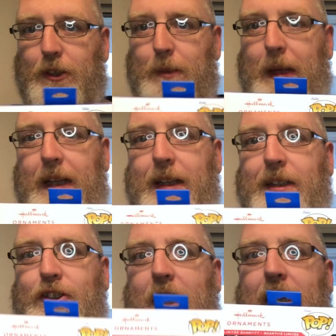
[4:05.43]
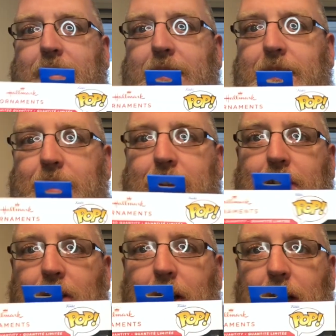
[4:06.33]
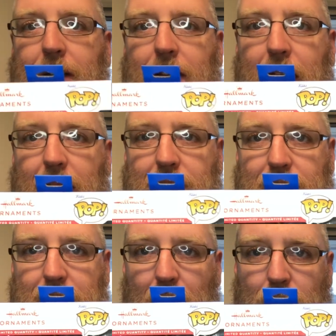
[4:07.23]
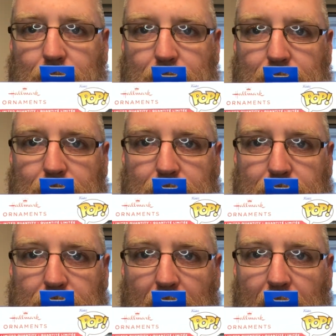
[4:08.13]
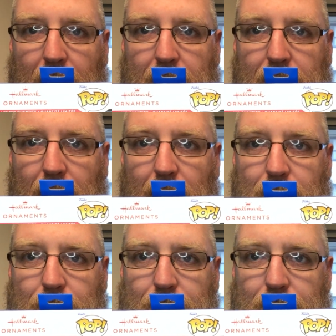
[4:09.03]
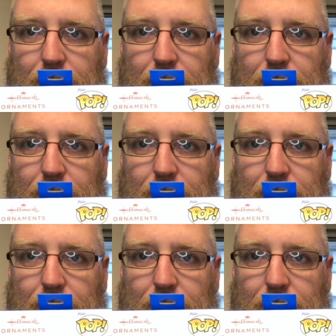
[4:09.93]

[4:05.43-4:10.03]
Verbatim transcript: they're making chases in a lot of lines now. And, um...